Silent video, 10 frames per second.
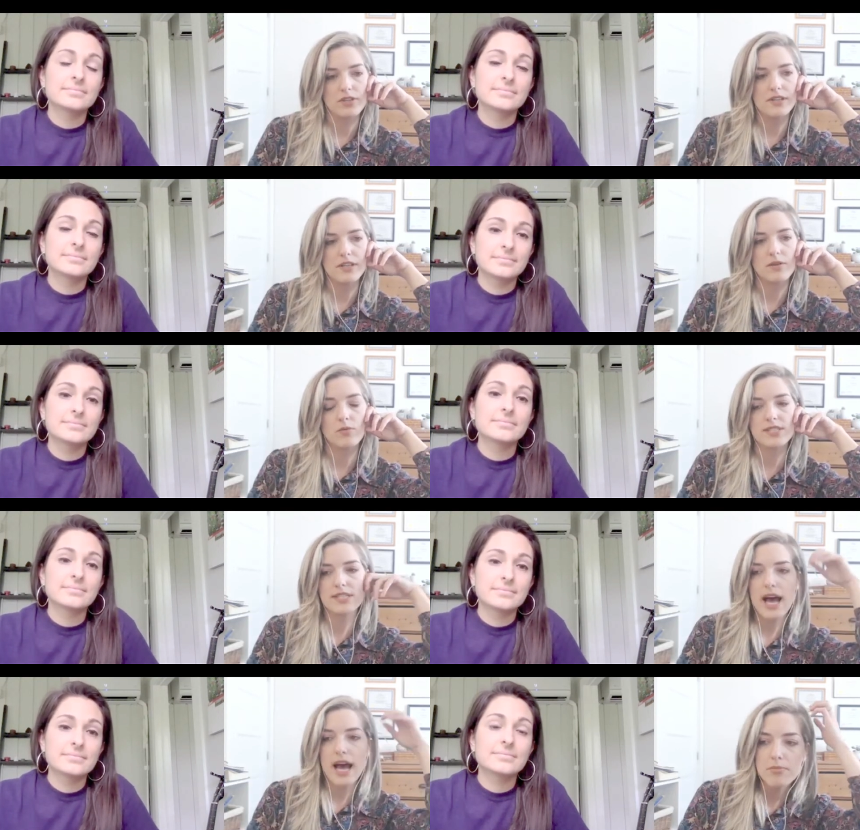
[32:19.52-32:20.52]
Speaker 1: And I think what's
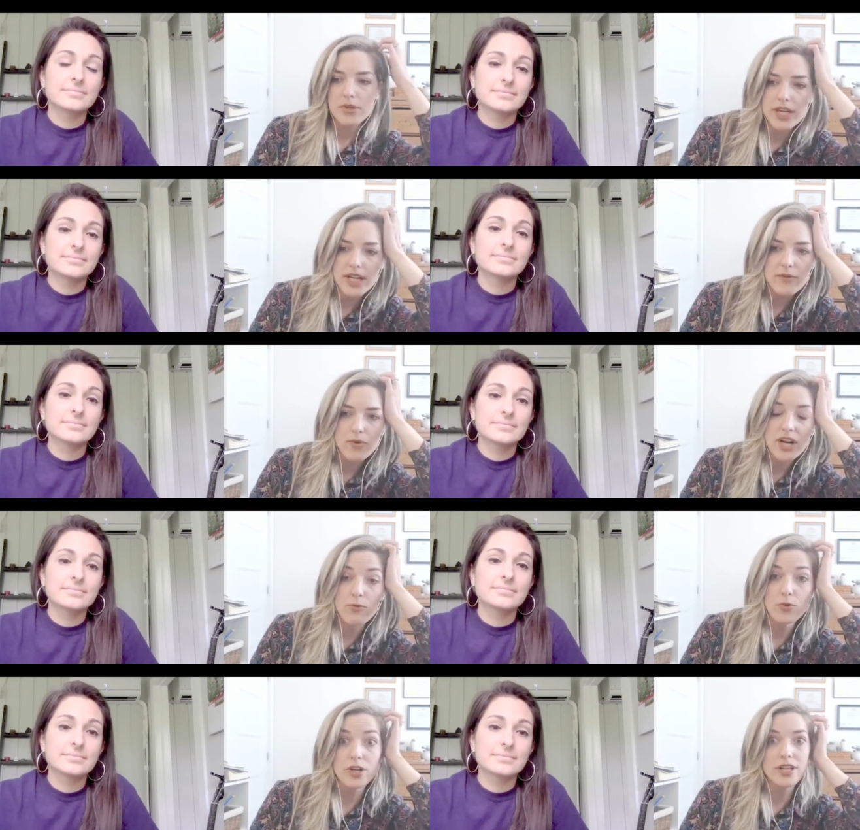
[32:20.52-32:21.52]
happening and what I
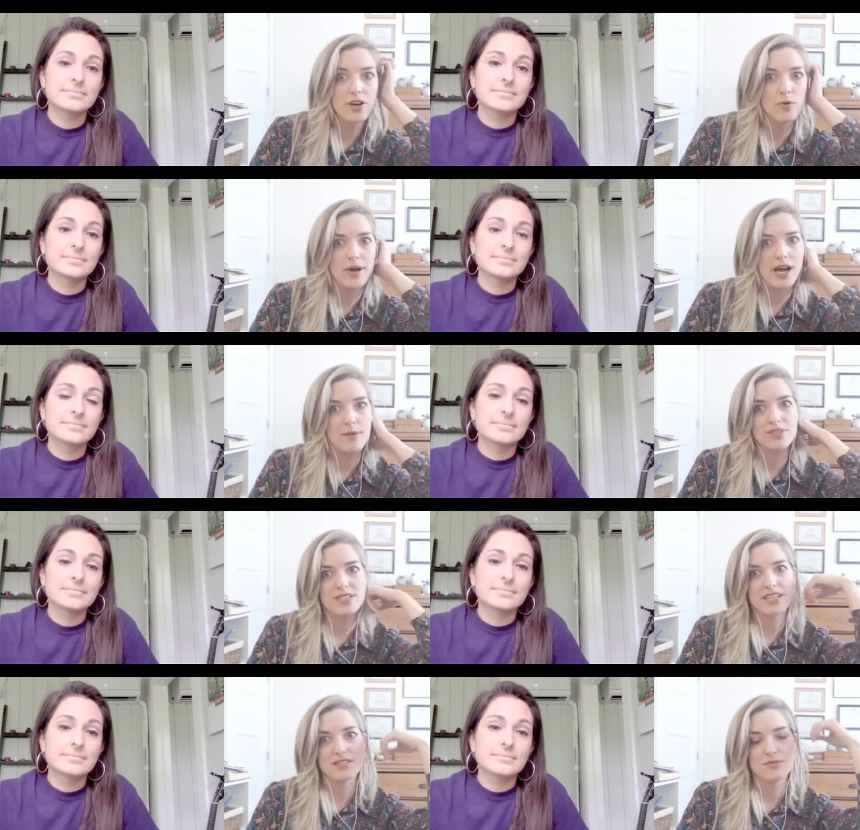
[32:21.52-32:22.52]
really hope
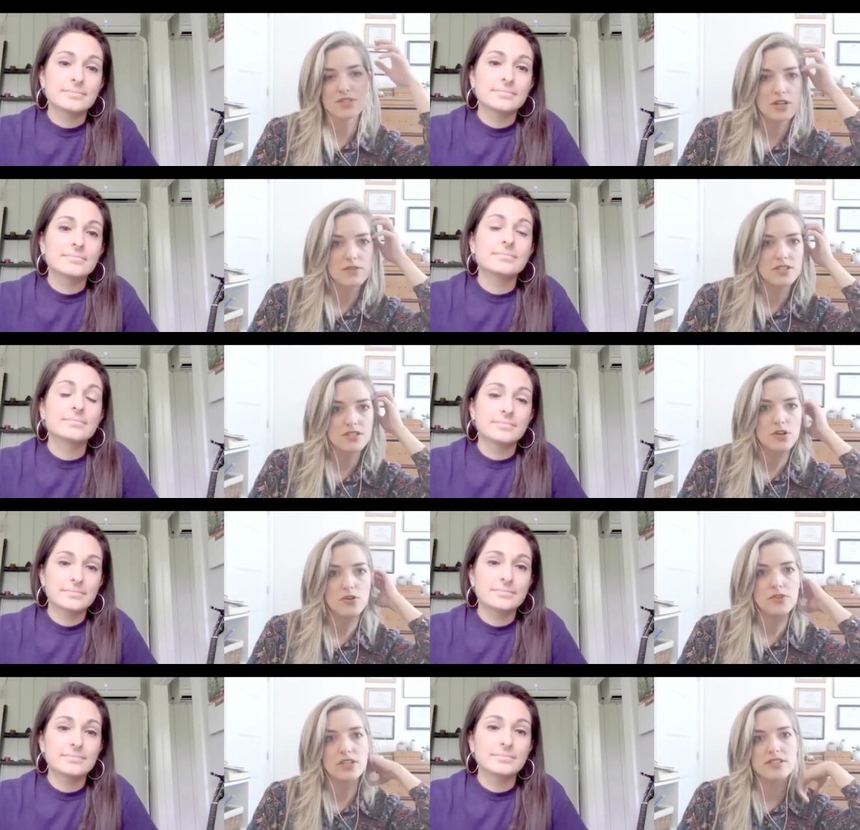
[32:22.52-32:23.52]
happens as a result of this
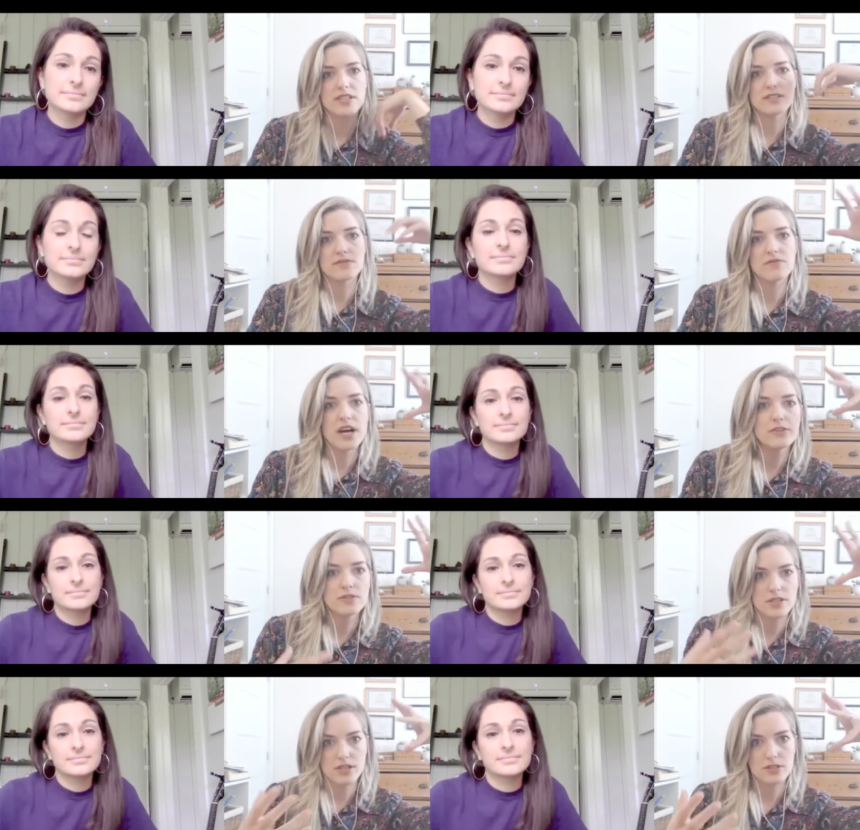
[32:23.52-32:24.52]
COVID is that some
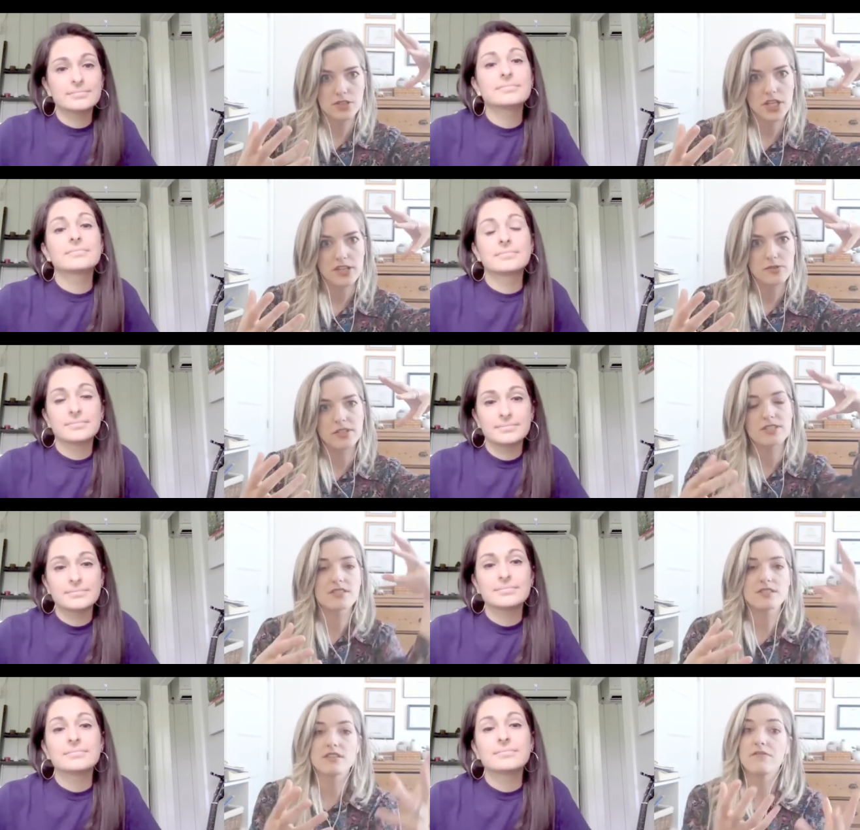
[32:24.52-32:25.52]
values start to change
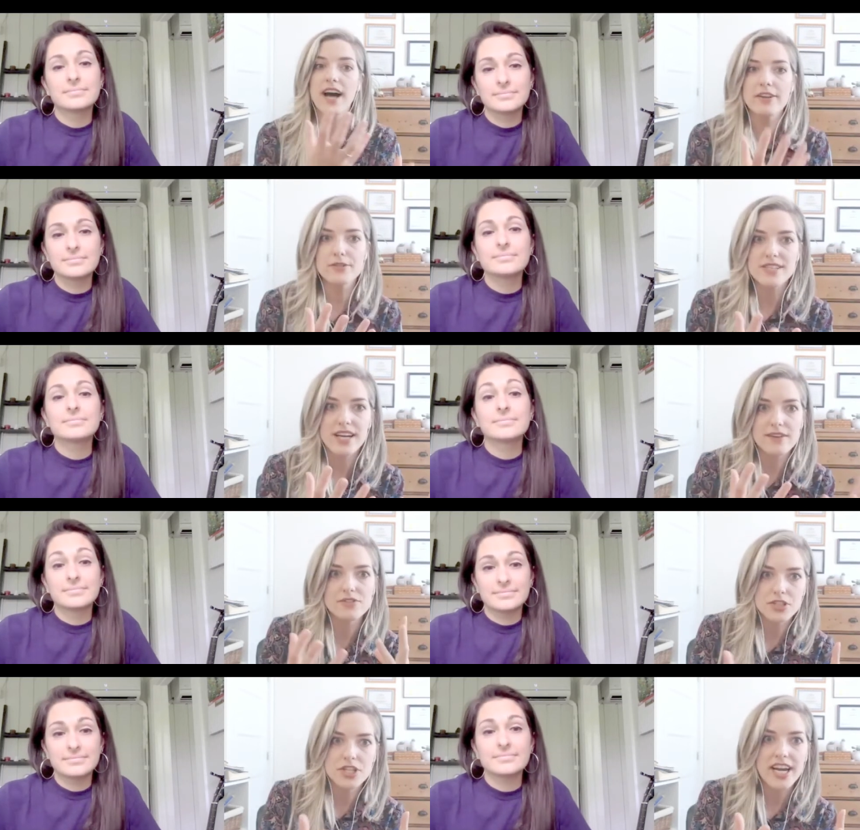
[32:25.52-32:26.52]
because it's the values that have
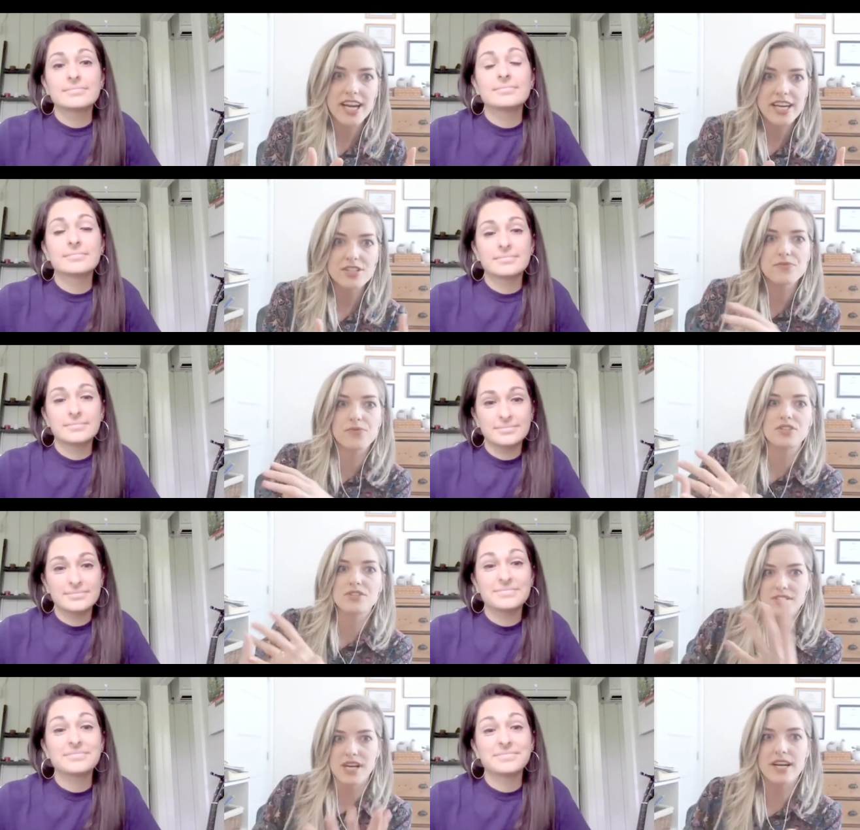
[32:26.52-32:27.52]
to change for
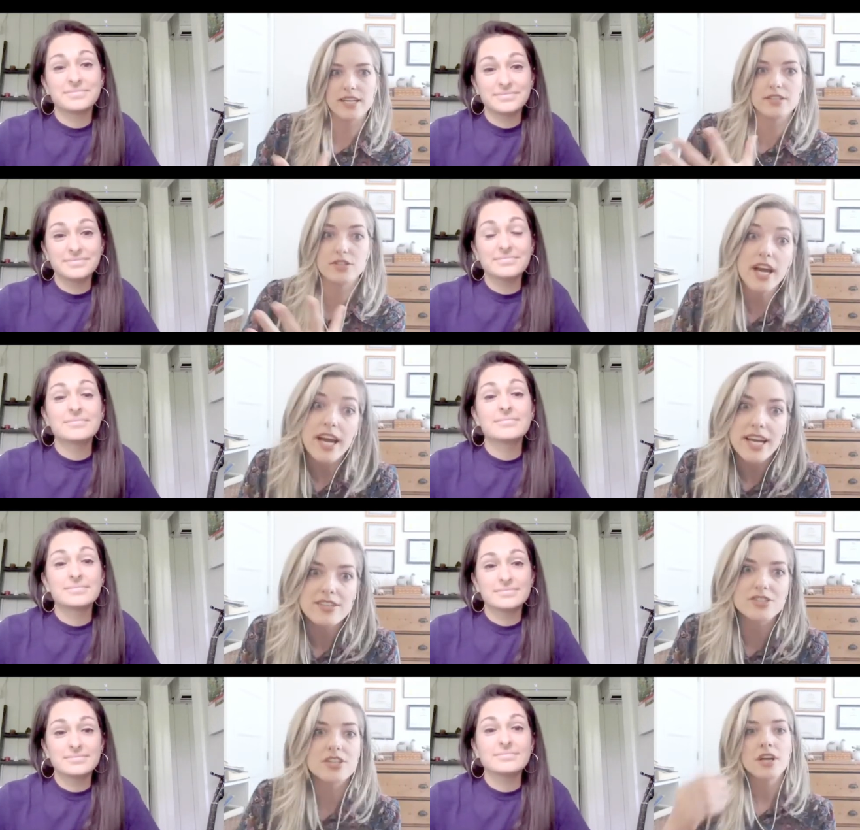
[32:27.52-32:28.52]
society to
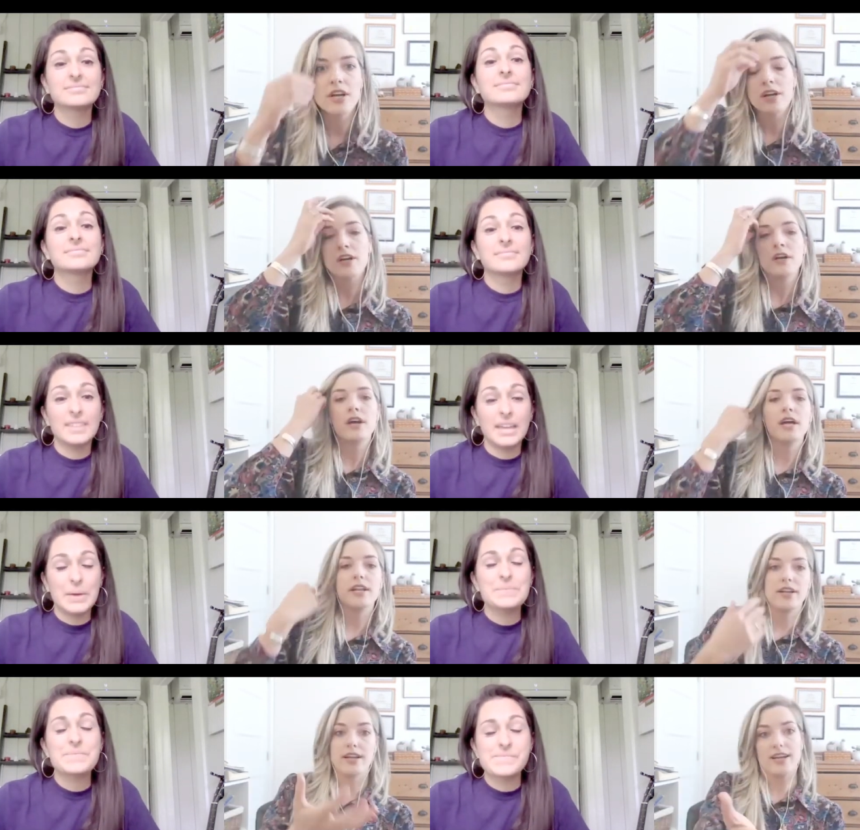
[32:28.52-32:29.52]
change. Yeah.
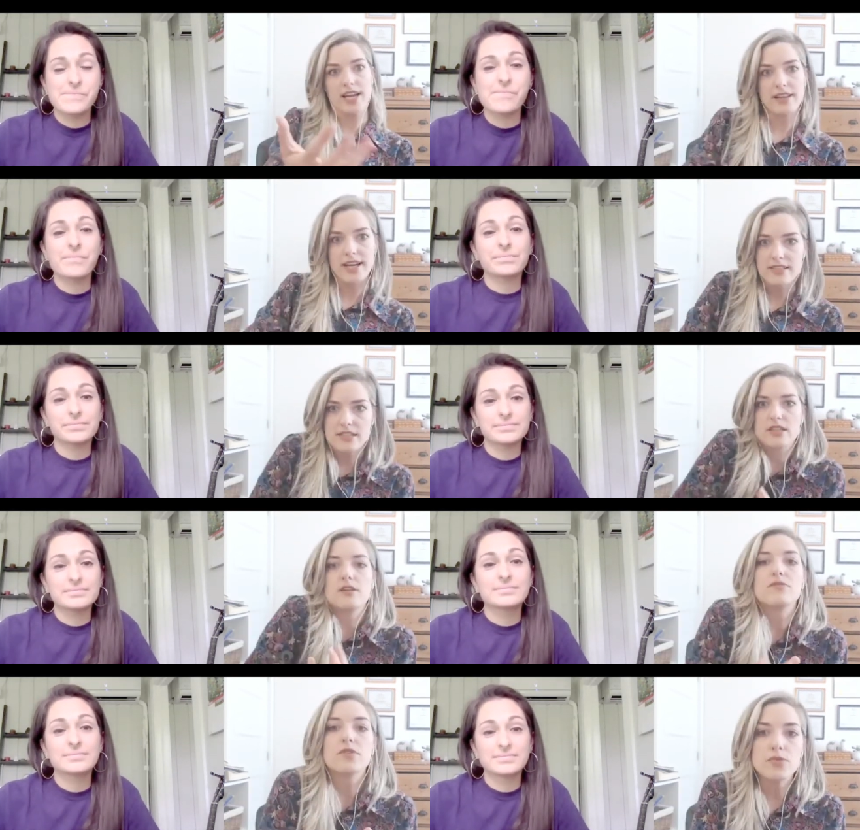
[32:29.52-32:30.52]
And again, that has to come from